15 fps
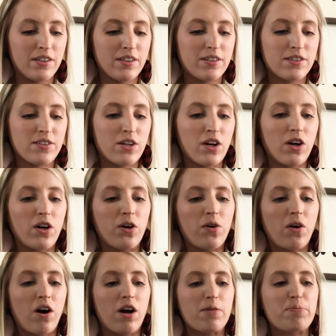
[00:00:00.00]
So
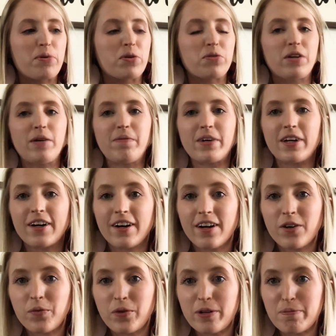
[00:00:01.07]
our
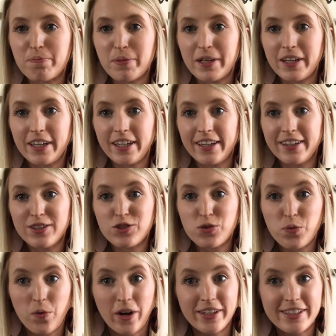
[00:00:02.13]
perimeter would be
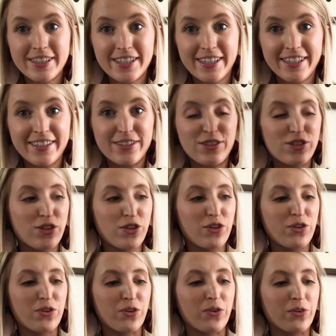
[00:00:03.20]

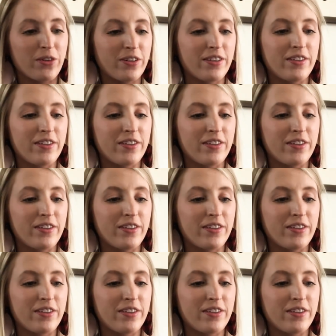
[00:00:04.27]
22.